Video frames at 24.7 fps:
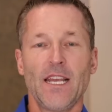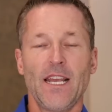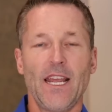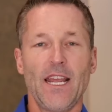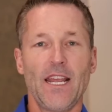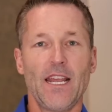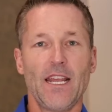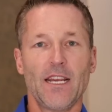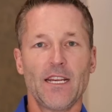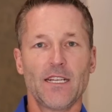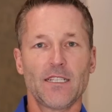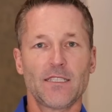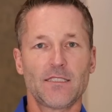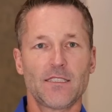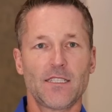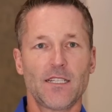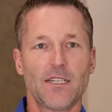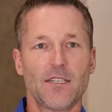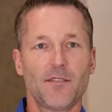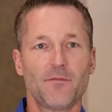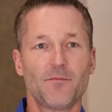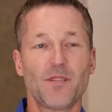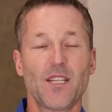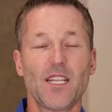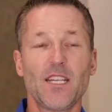
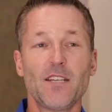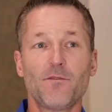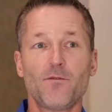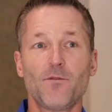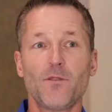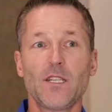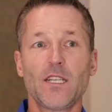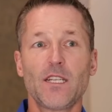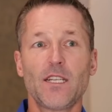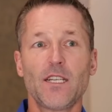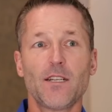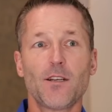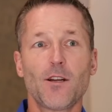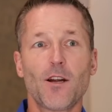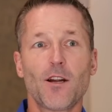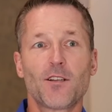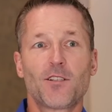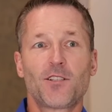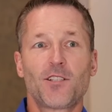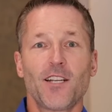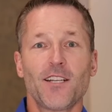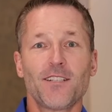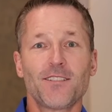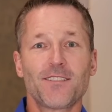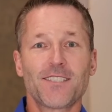And if we get our
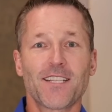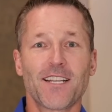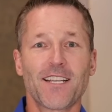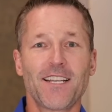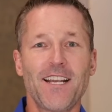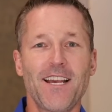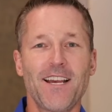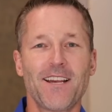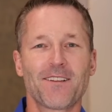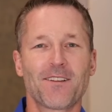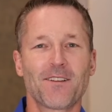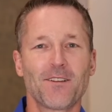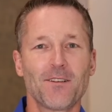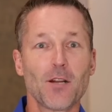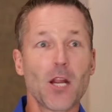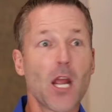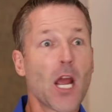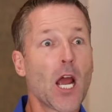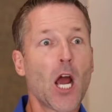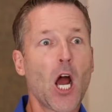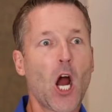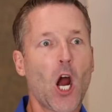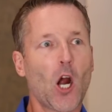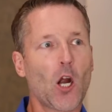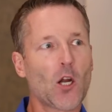shit together,
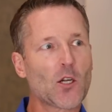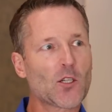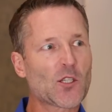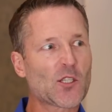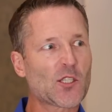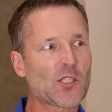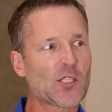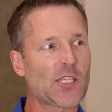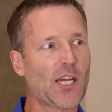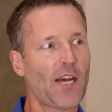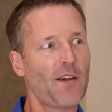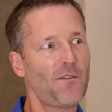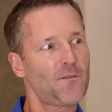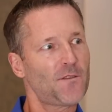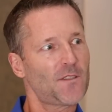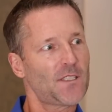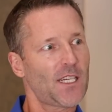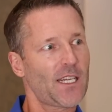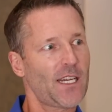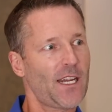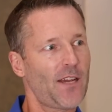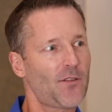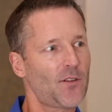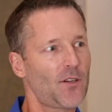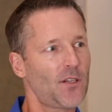our stuff
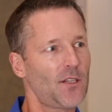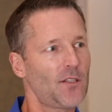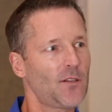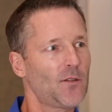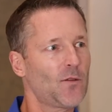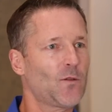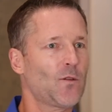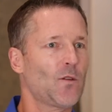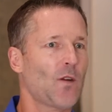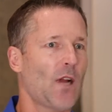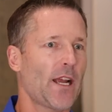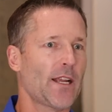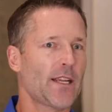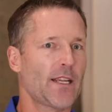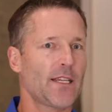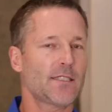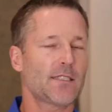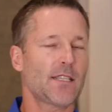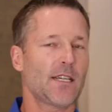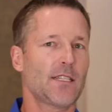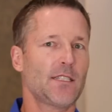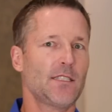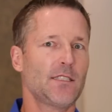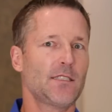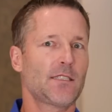together, I
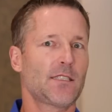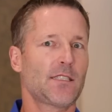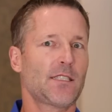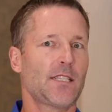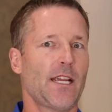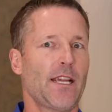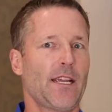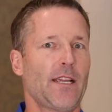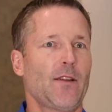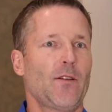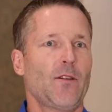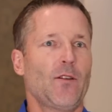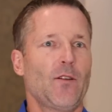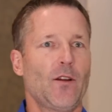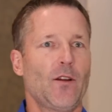guess I could say